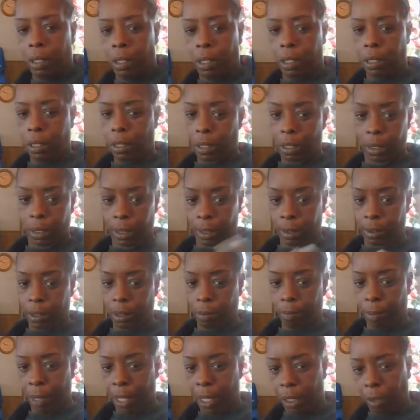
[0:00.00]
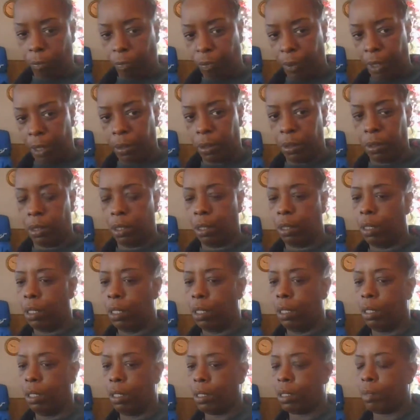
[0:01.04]
it leaves a bad effect on your
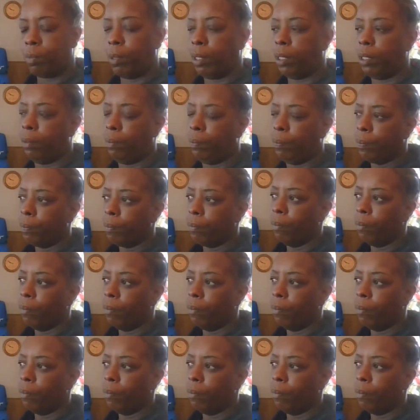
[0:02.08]
lungs. But